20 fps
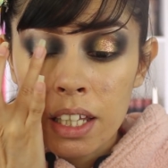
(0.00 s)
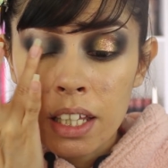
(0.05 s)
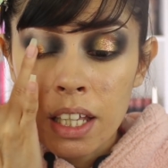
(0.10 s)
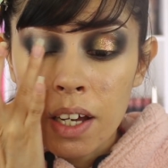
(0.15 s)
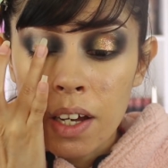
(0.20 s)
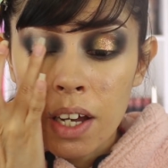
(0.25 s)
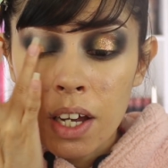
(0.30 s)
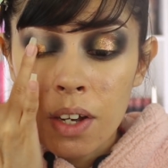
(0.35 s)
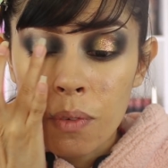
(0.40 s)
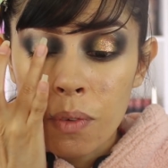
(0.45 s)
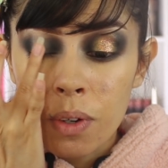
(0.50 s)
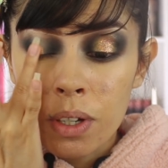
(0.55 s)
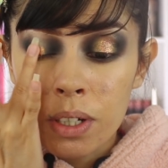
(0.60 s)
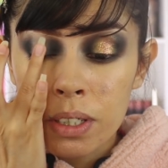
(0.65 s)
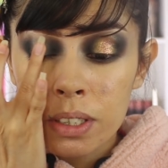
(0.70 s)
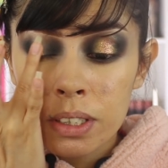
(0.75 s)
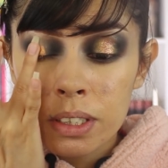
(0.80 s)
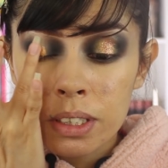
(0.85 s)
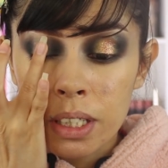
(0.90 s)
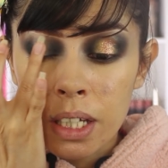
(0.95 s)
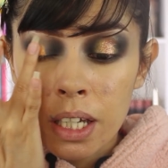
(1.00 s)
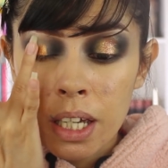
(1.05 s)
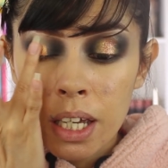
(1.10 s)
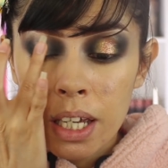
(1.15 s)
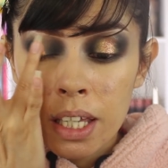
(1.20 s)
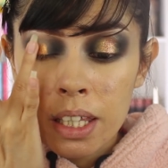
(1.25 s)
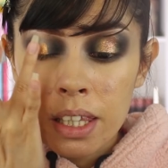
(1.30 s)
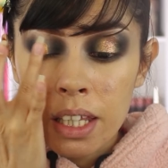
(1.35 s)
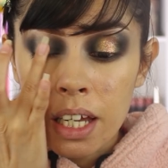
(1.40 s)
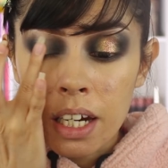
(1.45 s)
Now I want to
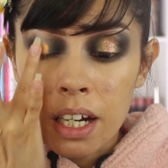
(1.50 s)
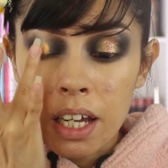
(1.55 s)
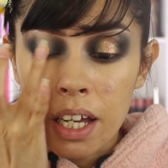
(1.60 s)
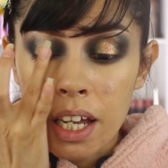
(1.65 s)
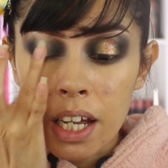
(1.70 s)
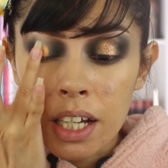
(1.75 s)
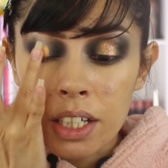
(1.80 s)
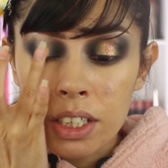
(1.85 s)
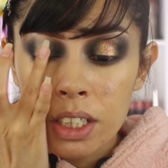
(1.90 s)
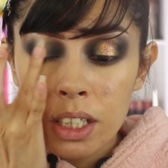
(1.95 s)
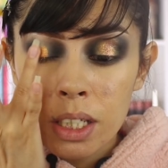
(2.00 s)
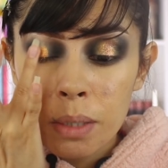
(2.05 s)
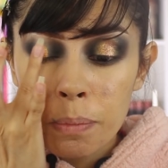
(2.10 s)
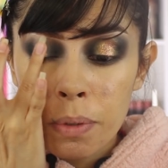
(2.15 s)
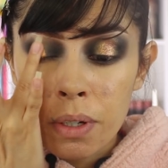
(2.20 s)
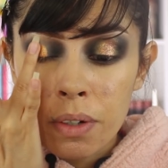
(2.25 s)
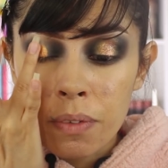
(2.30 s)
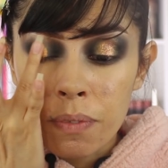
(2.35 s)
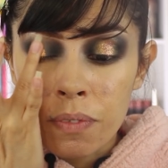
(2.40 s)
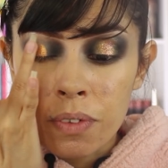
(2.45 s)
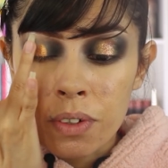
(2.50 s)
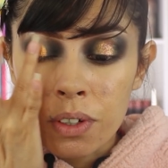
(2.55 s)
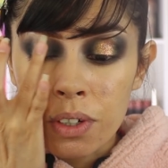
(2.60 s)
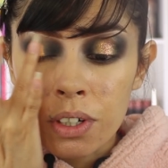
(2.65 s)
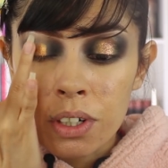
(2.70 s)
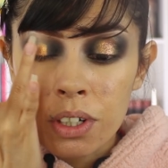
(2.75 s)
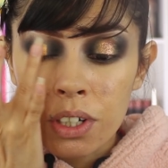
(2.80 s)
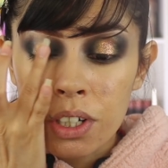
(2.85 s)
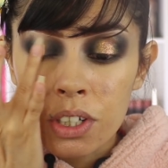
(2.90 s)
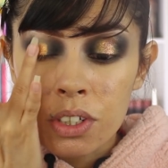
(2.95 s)
say that I actually
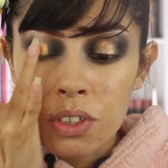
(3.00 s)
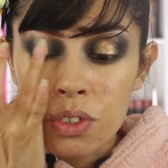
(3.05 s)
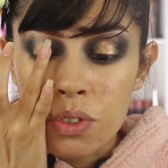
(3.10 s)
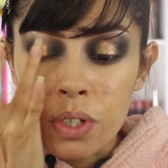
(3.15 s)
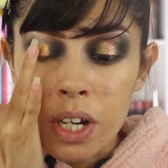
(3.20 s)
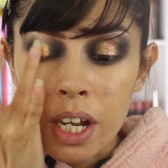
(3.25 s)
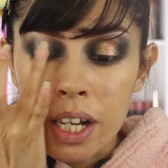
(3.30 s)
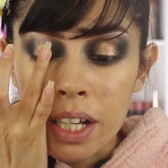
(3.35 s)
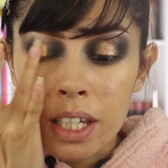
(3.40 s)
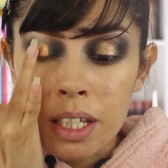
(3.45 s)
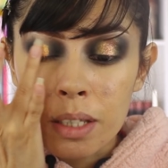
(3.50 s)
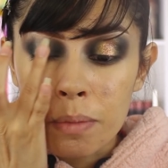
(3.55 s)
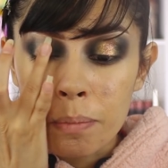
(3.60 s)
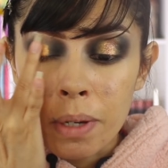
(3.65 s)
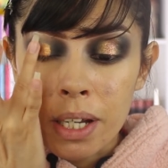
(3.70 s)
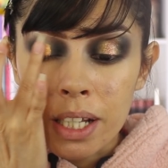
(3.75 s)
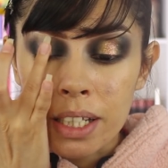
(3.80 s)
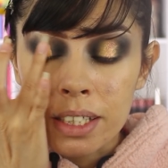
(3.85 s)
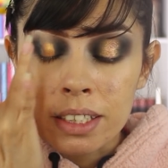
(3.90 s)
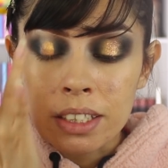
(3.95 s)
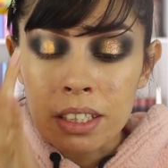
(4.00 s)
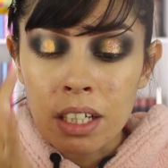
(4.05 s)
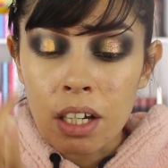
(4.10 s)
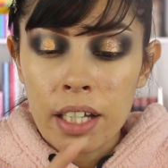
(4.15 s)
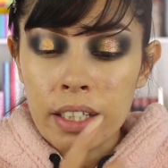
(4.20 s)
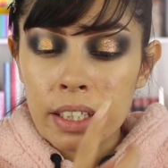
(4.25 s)
preferred Dragon by itself.